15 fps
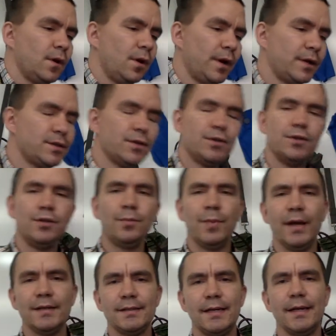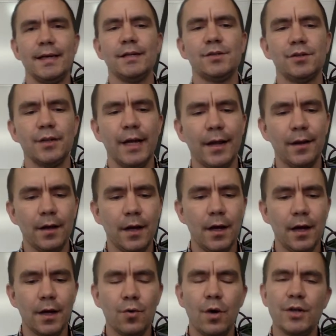All right, so do your best to answer that
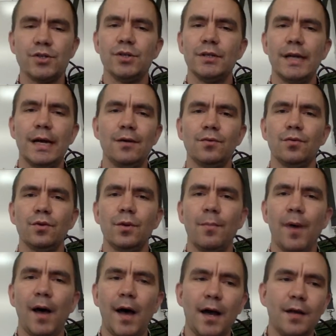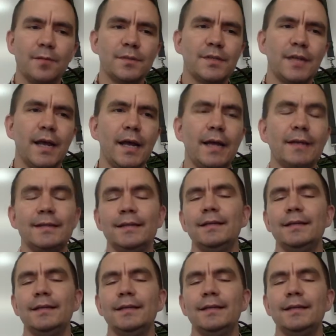question down toward the bottom saying,